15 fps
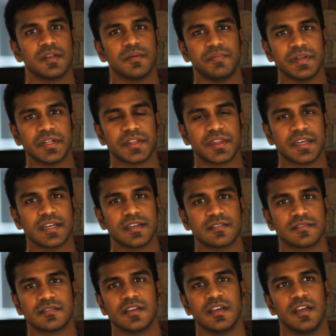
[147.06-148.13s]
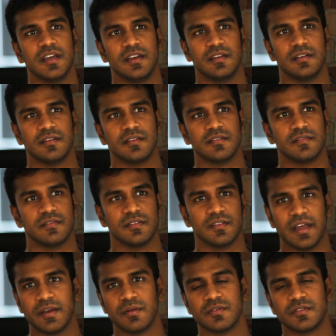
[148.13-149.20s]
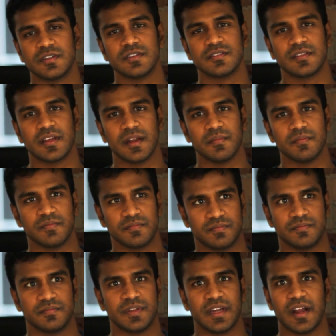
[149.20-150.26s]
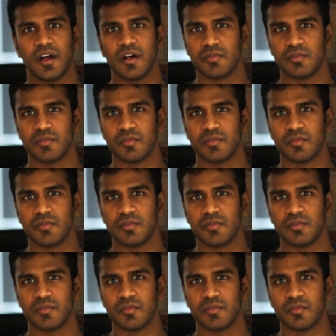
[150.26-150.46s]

me to build things in languages that I